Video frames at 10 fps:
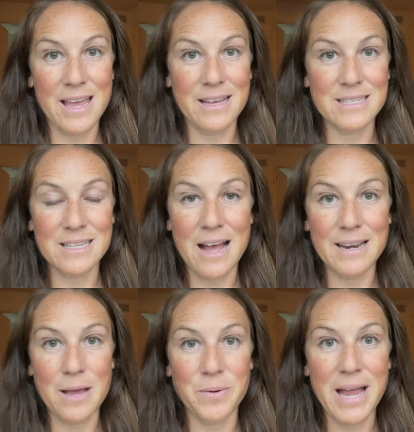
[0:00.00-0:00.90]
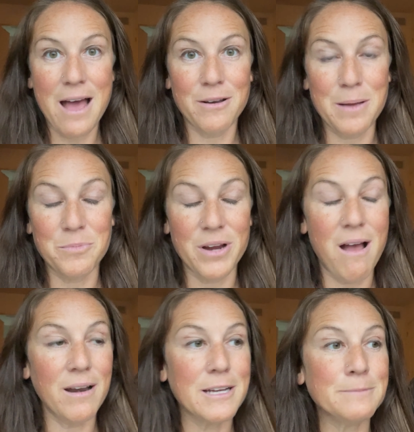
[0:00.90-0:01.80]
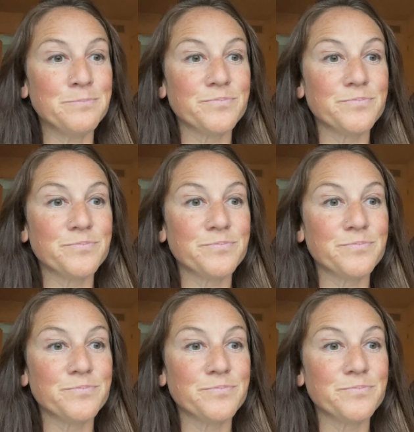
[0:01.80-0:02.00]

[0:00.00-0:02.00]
because Scott and I went out and Brianna.